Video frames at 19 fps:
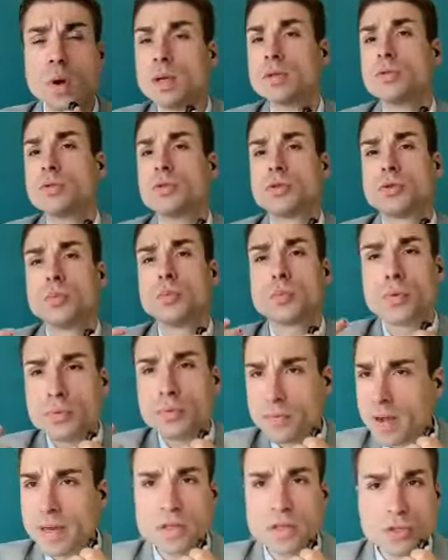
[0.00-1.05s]
want to
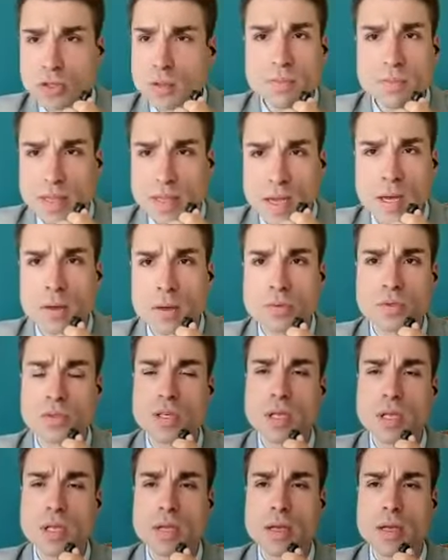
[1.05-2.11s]
provide some
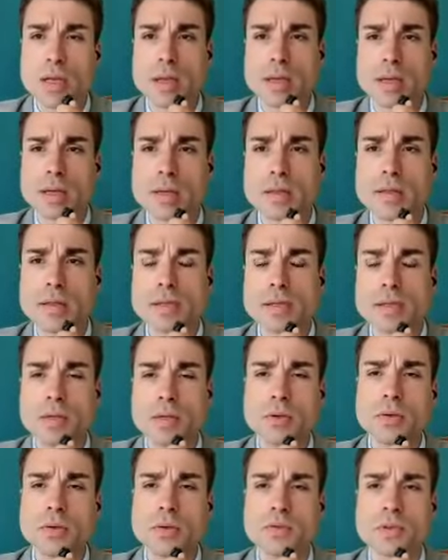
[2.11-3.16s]
doubts in the
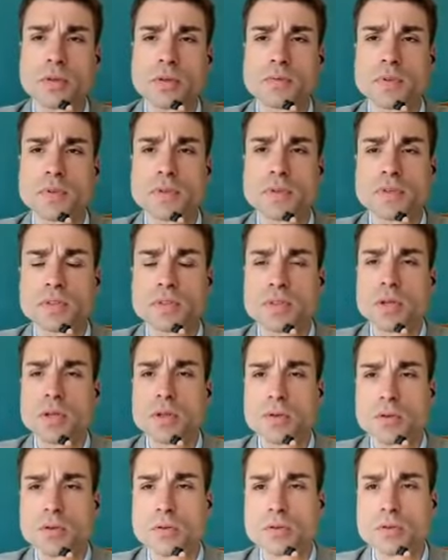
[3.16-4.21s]
use of these
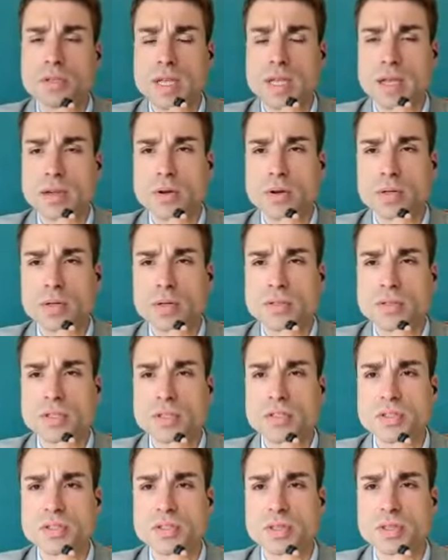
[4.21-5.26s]
new
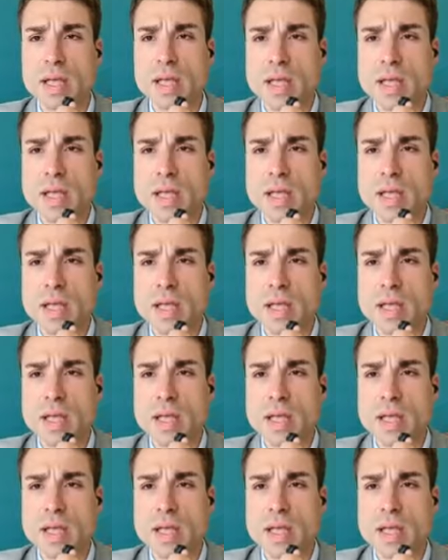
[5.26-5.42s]
technologies.